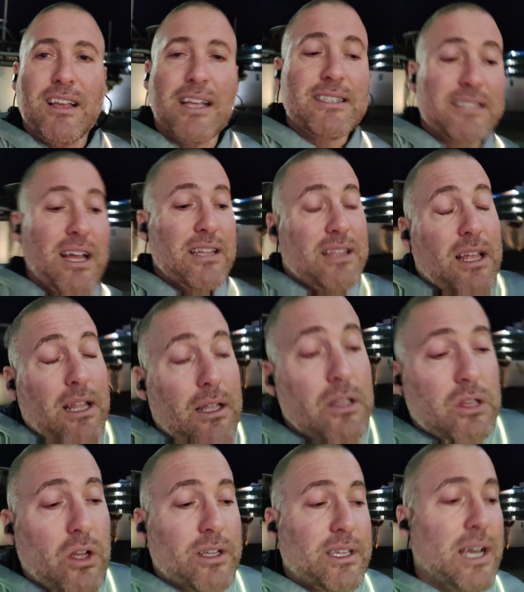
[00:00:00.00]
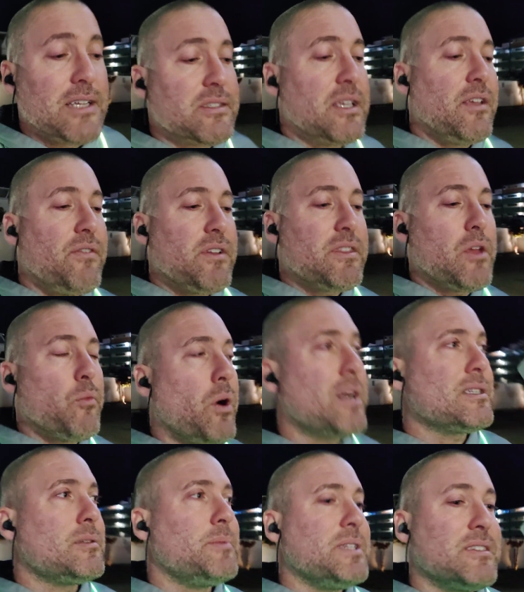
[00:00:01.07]
it's not that, look, guys, even if they
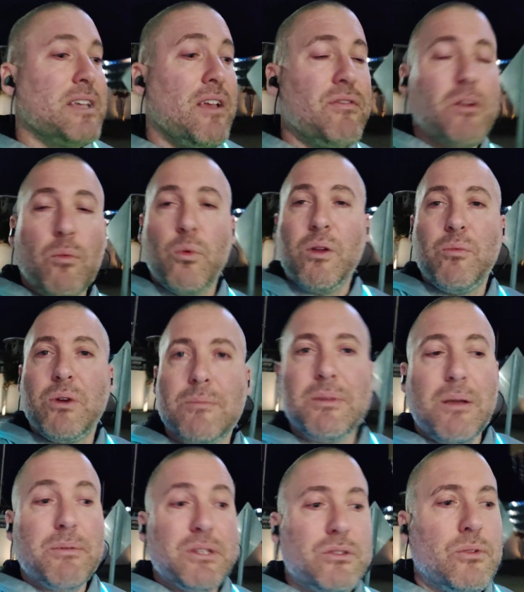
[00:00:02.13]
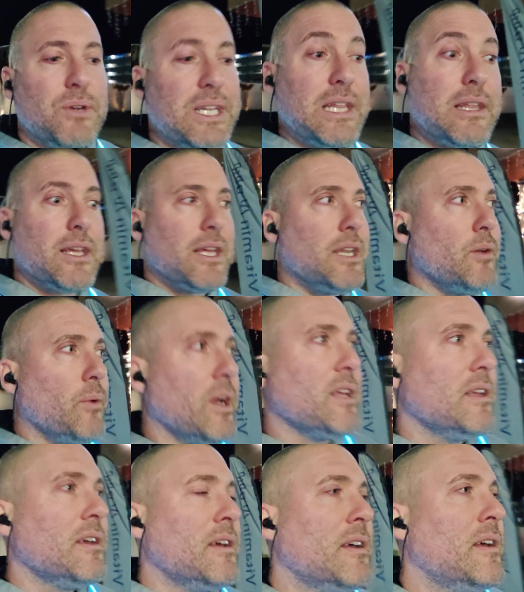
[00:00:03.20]
wanted to be saved, we wouldn't be able to do anything anyway.